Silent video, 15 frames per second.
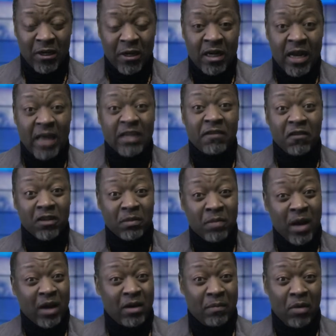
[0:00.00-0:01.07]
That's the first
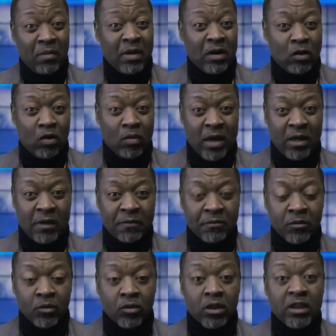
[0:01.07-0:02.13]
black republic globally.
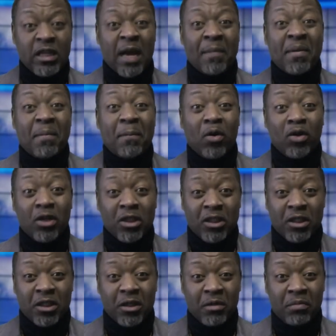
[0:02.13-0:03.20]
They are being
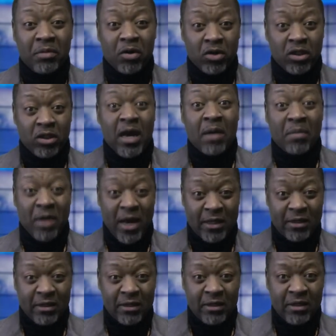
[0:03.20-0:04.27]
punished because they are
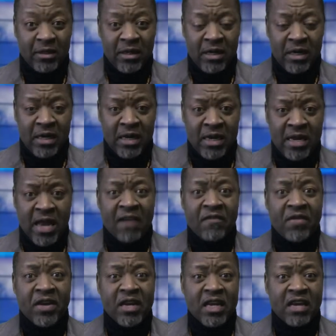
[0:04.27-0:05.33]
blacks. They are
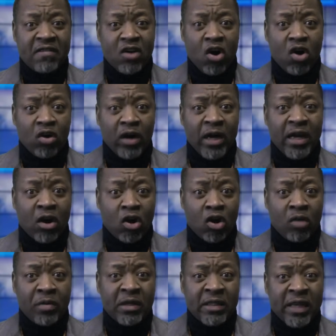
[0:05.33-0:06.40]
being given all that
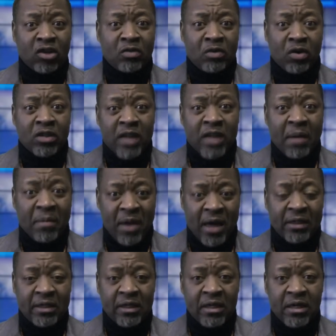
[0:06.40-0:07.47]
economic sanctions because they are
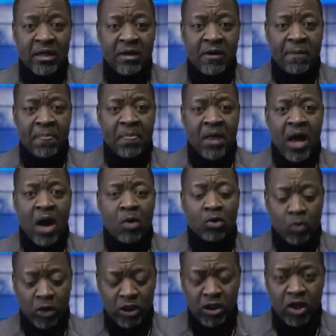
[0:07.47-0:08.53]
blacks. I was
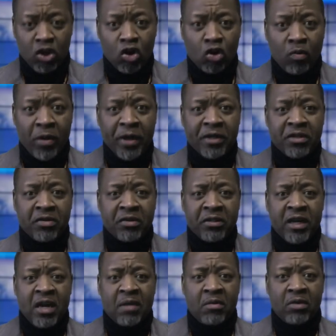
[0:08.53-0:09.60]
watching a documentary
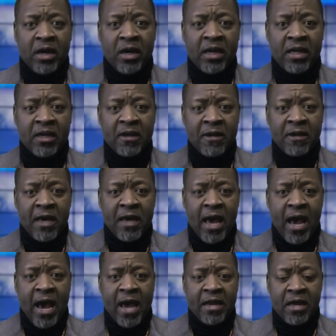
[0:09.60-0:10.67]
recently on Haiti,
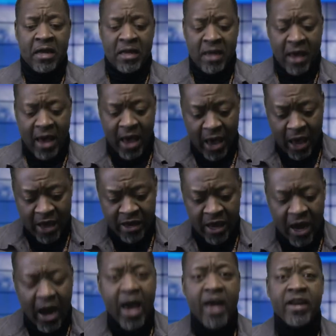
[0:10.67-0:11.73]
and the
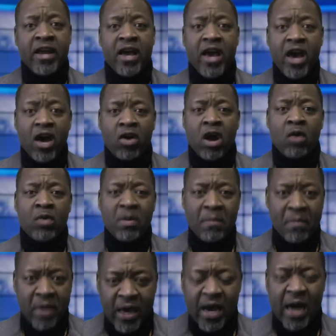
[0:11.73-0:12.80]
error that we
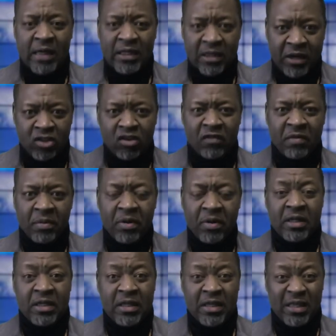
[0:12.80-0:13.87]
make as a race of people
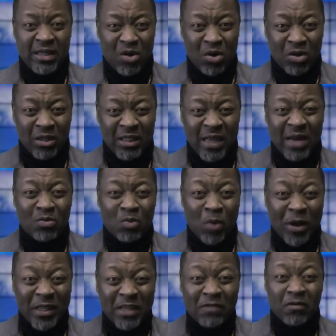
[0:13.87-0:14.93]
is this constant
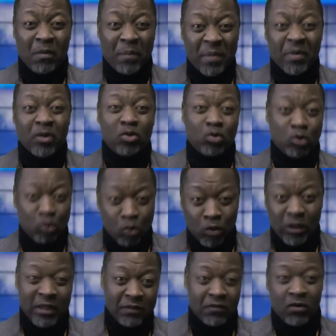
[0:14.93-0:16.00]
waiting for people to do
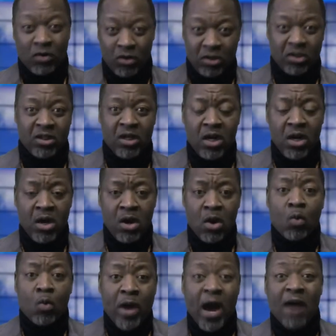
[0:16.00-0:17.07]
things for us.
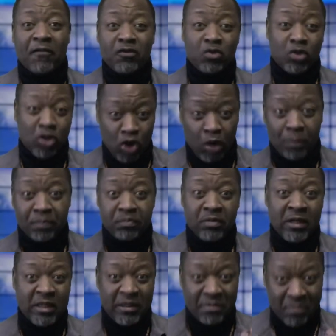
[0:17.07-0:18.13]
We have to stop
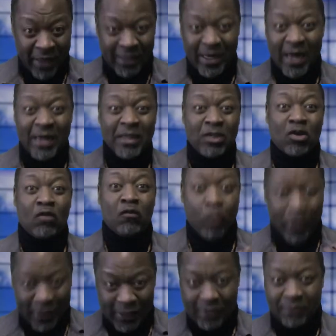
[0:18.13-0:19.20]
this mentality of
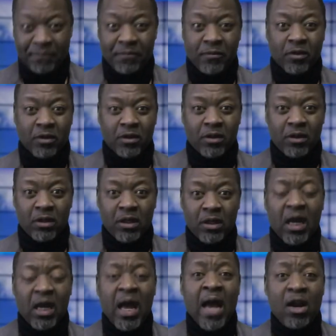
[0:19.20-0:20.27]
waiting
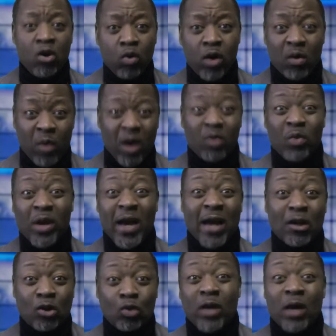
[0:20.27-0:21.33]
and look at what we can
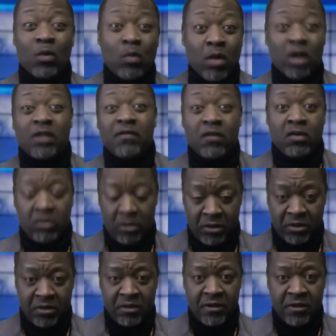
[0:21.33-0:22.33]
do that works for us.